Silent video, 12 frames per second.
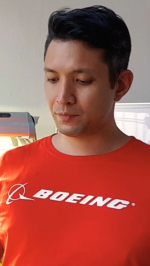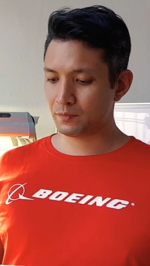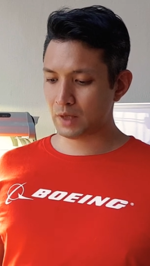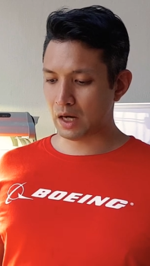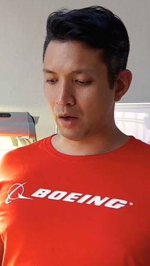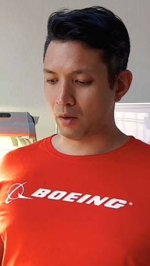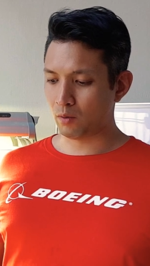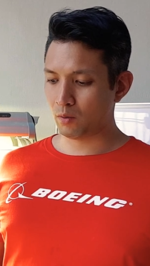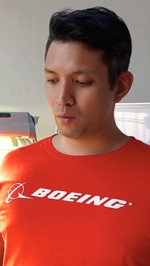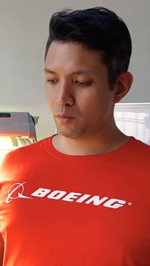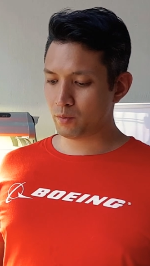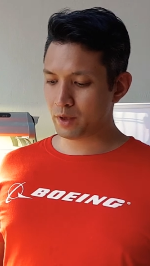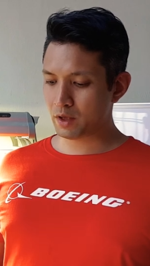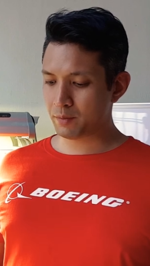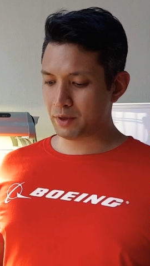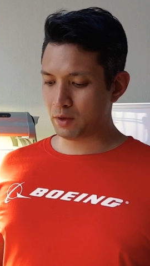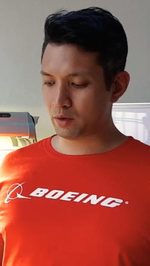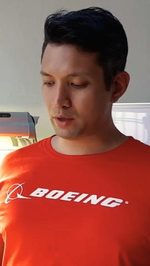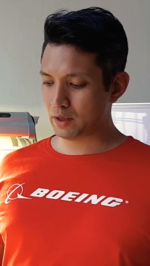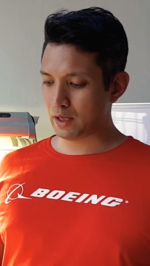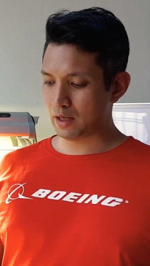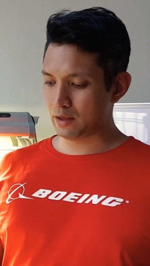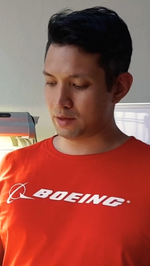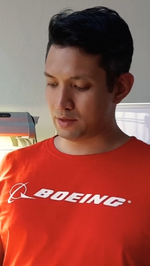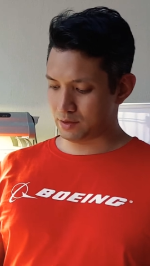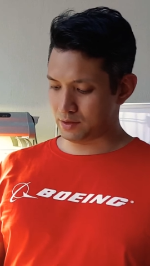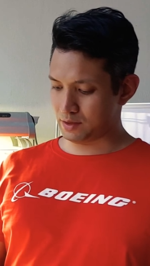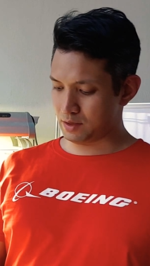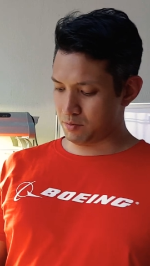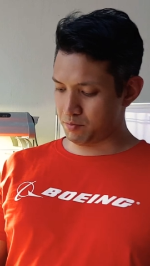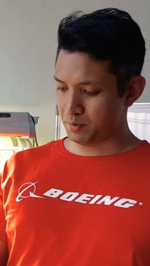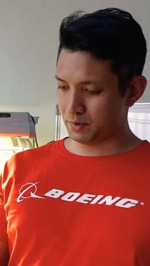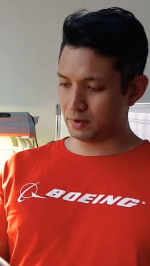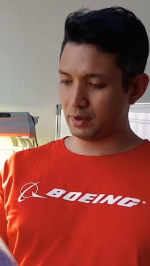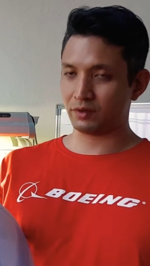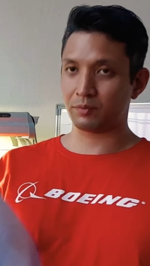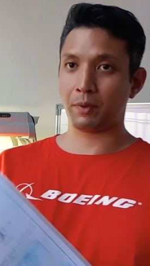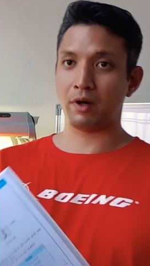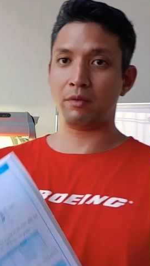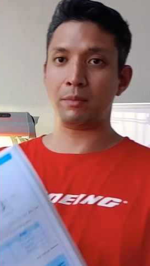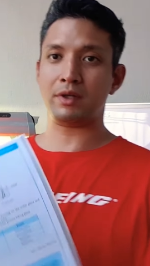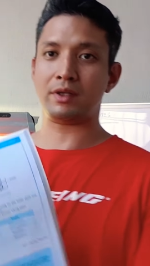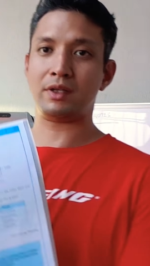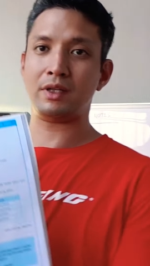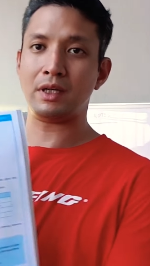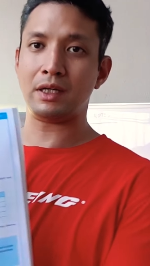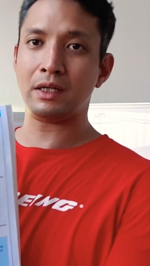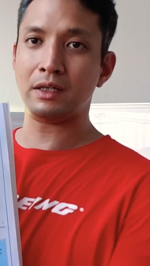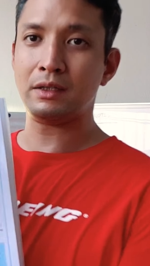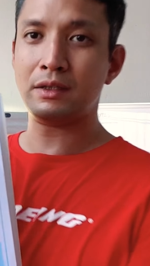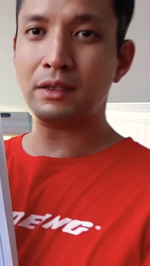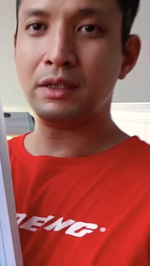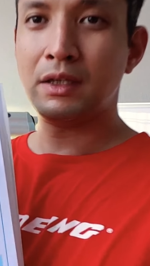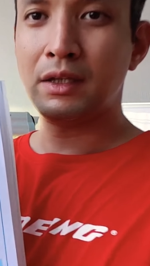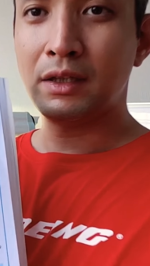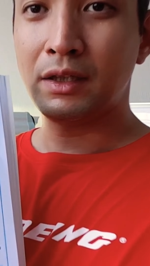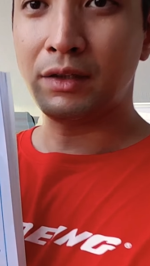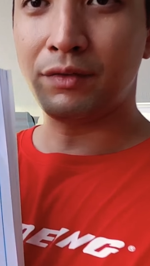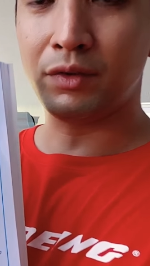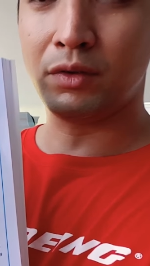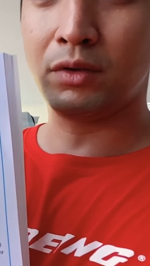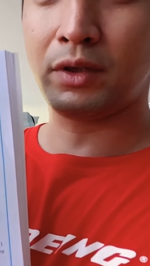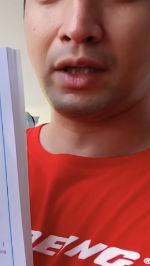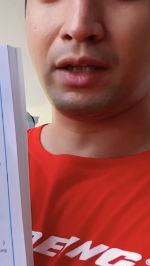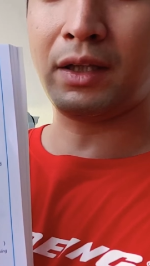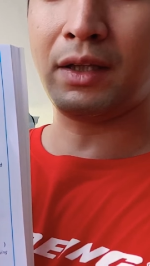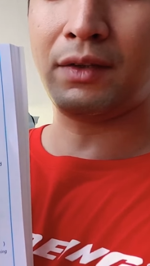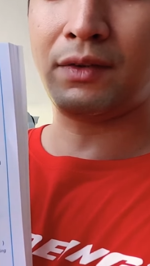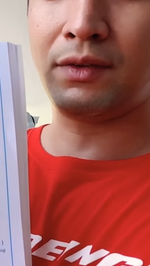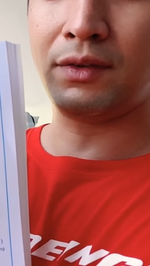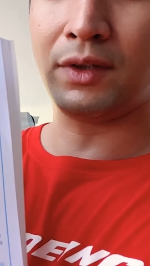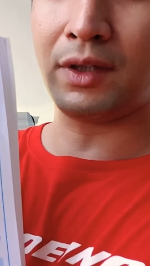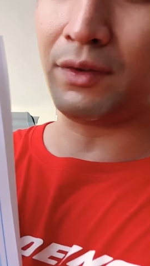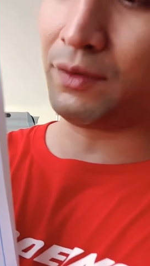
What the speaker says: Now, we're going to be looking at this simple experiment here. If you look at this, you can